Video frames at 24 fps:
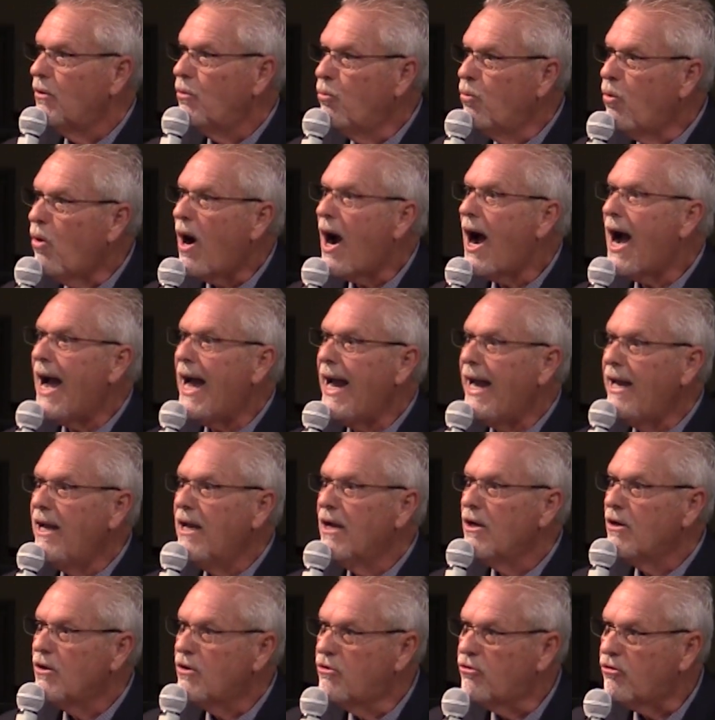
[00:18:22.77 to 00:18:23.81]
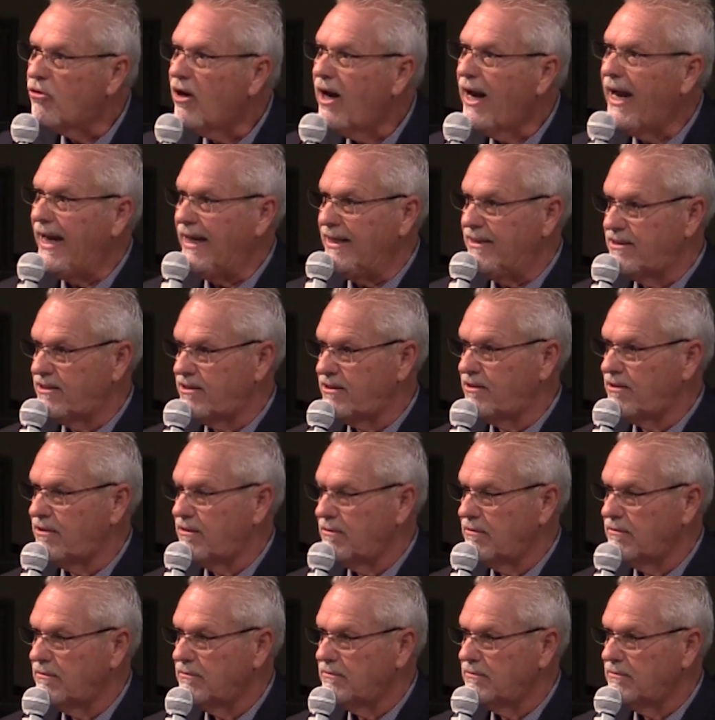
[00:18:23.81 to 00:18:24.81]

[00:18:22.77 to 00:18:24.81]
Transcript: Why grace?